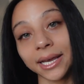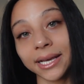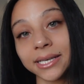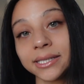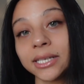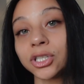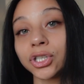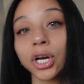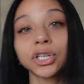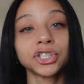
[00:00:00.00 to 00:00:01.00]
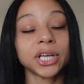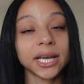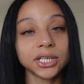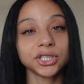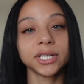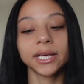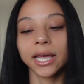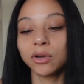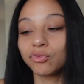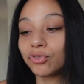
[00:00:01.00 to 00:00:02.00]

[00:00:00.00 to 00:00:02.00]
is and start changing and